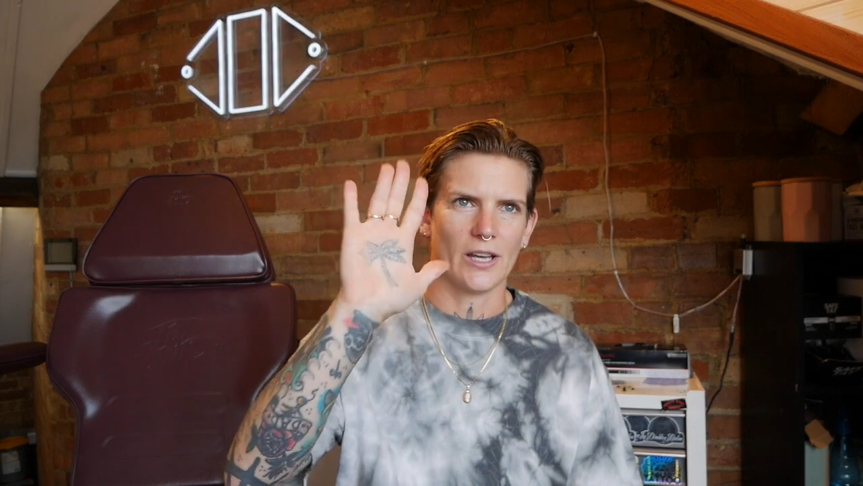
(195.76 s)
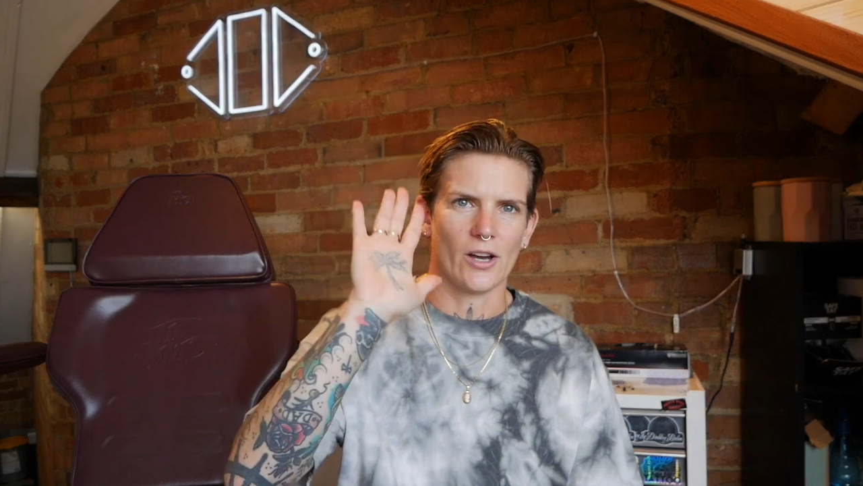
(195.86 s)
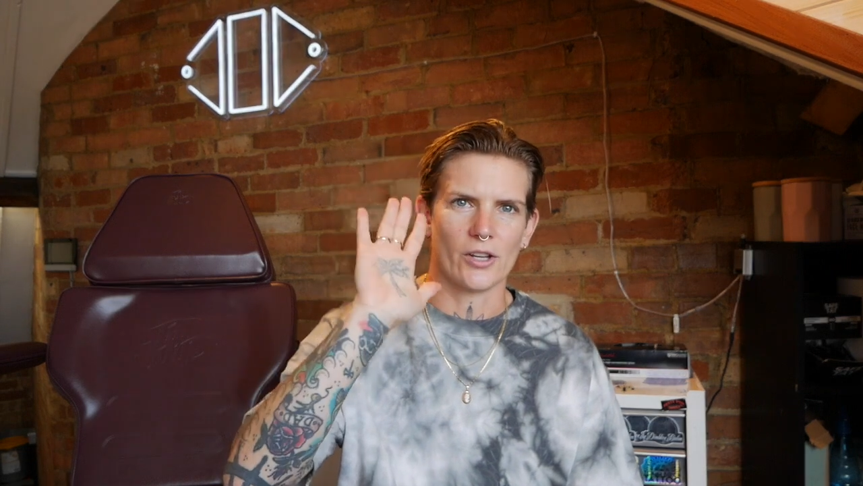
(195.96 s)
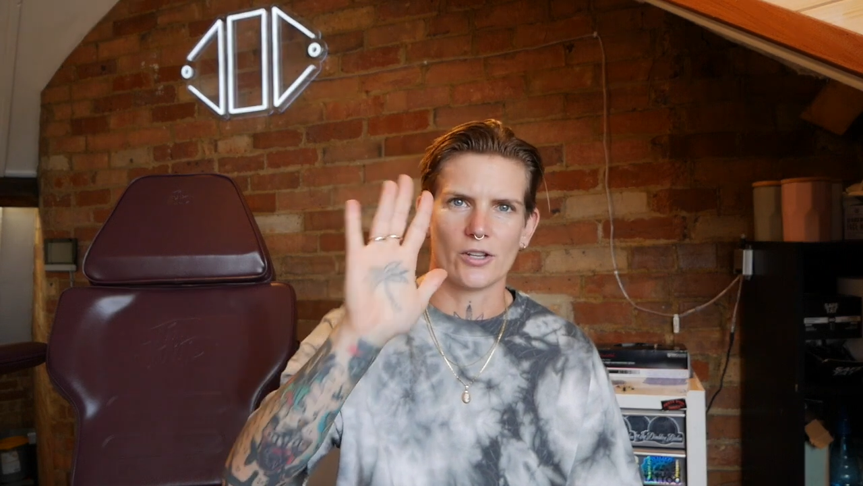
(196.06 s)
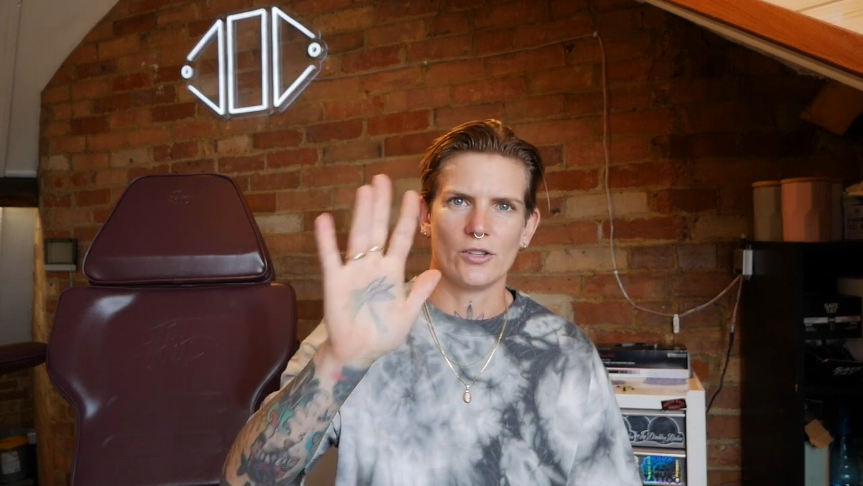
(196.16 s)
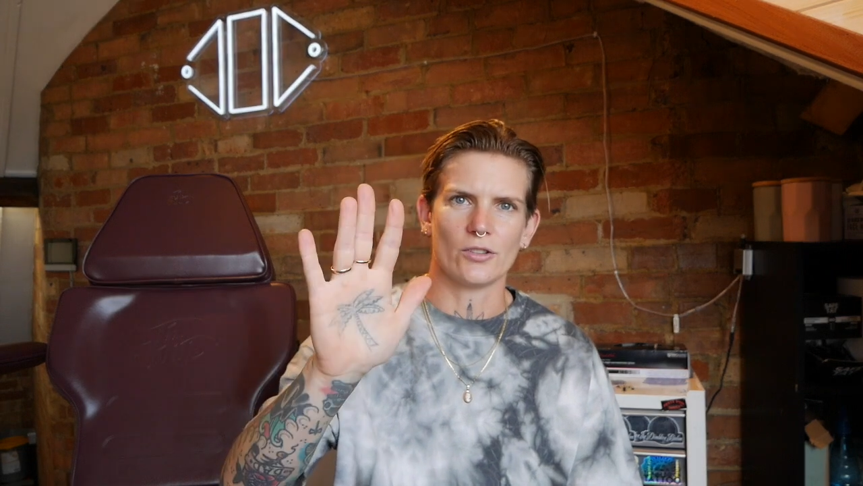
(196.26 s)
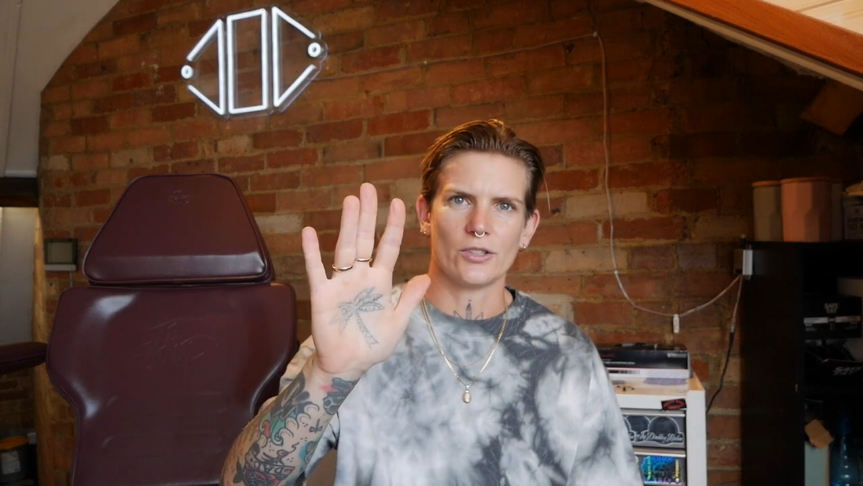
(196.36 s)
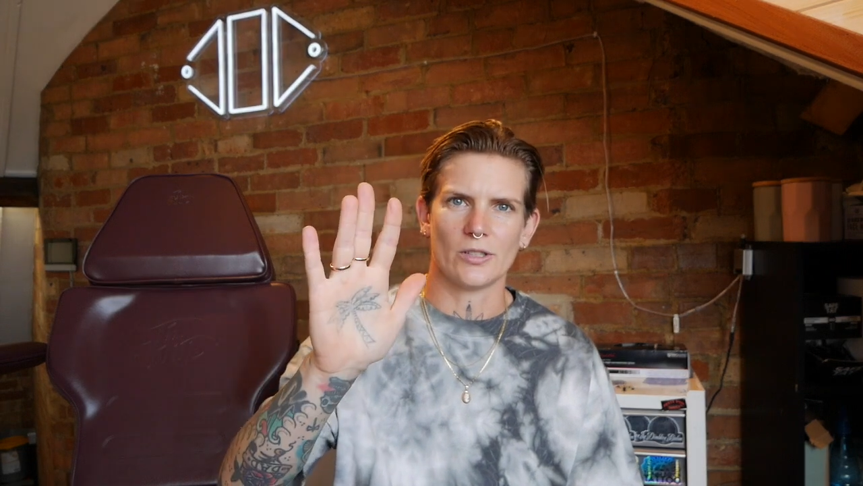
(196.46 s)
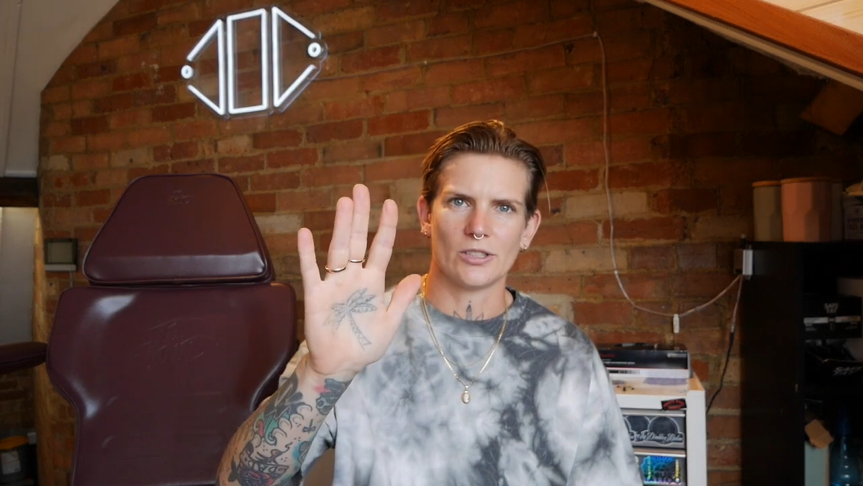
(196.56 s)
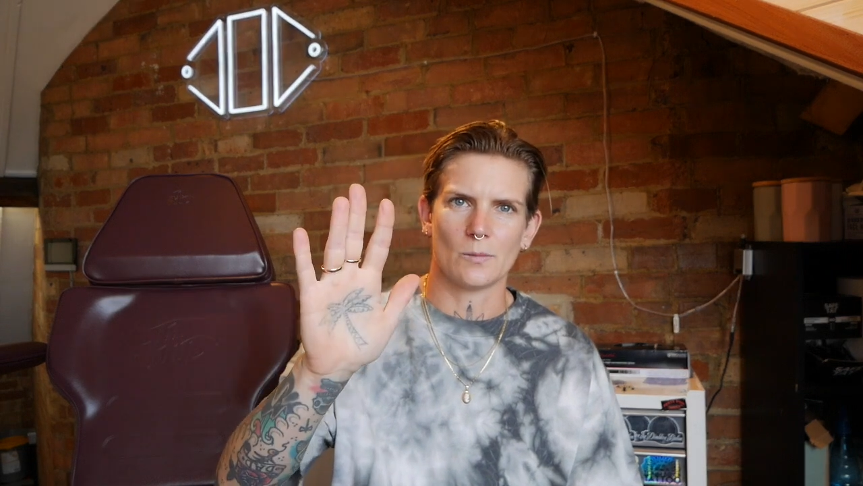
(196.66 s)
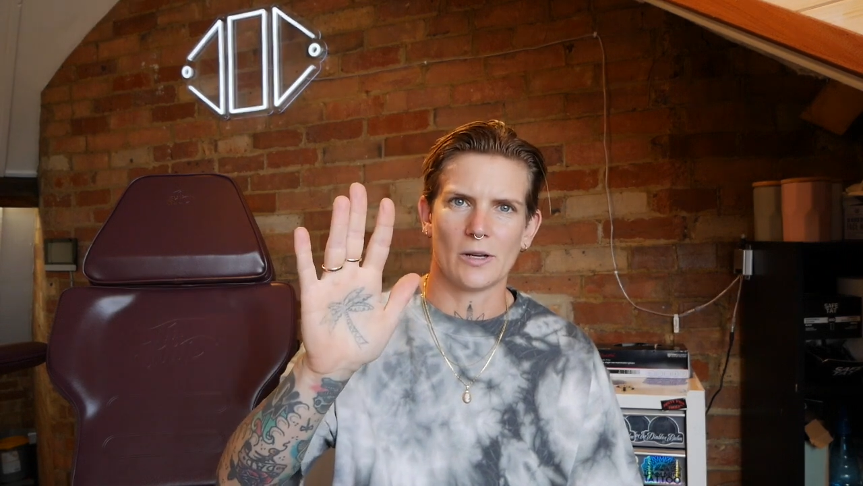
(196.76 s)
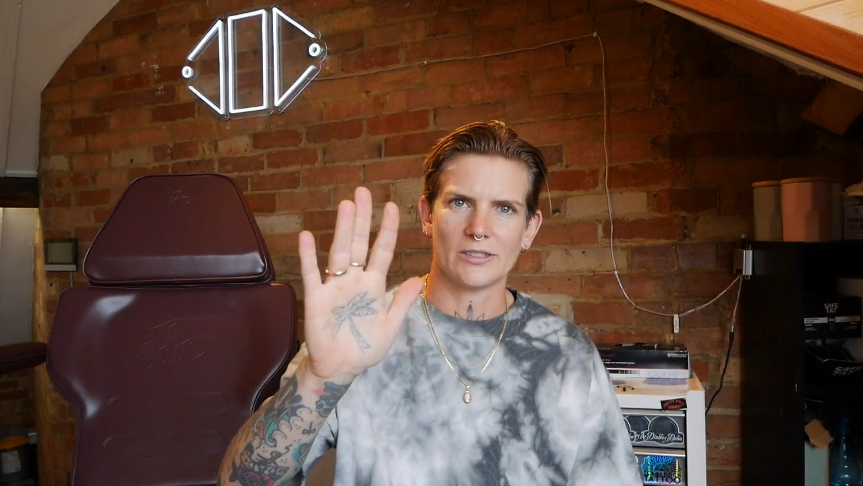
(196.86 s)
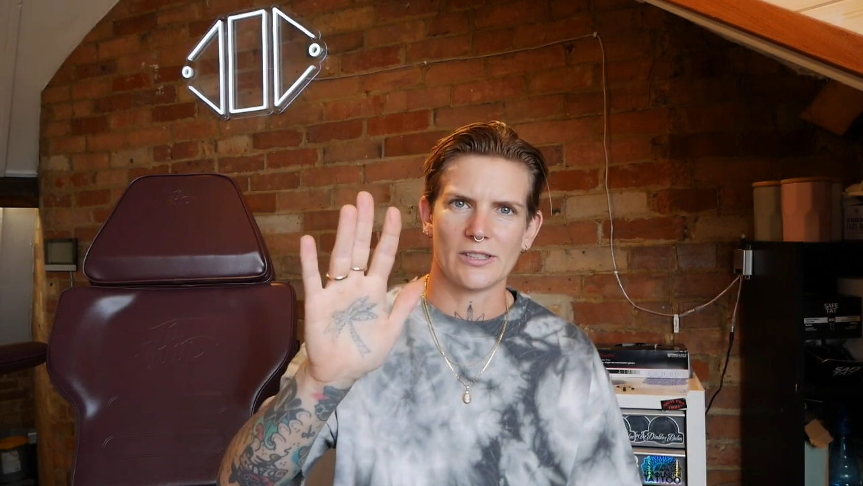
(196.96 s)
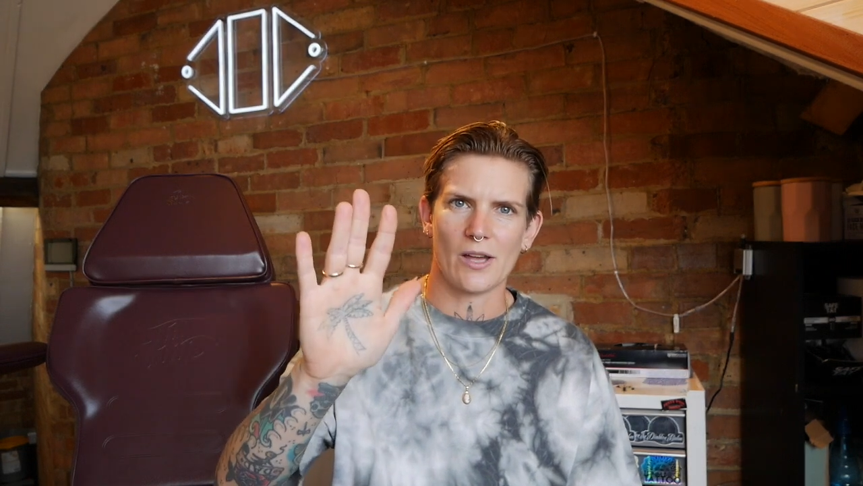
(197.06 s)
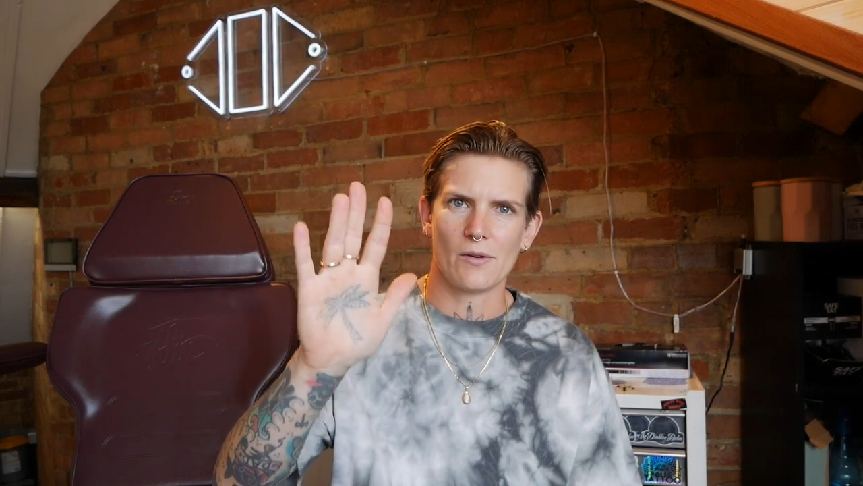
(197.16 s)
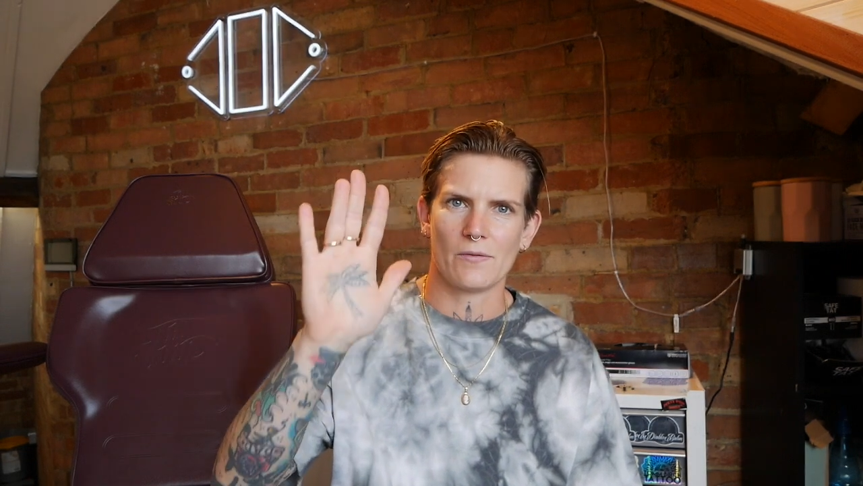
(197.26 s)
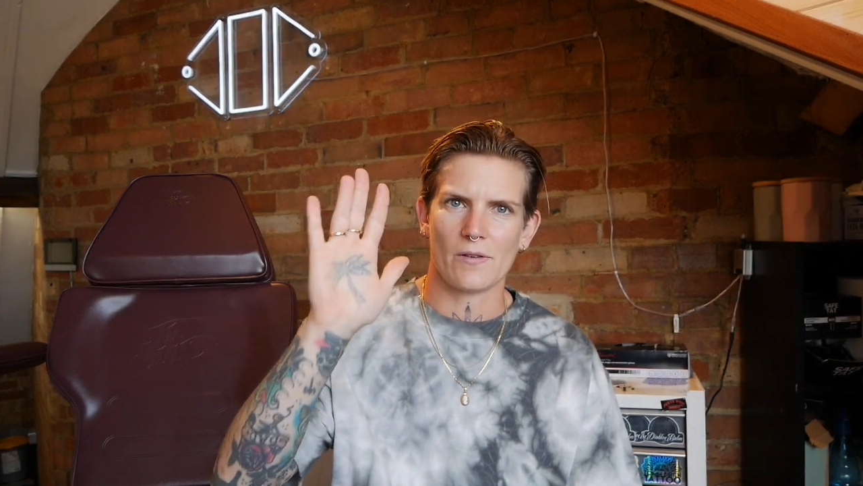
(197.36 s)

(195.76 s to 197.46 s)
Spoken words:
I could not do it to myself.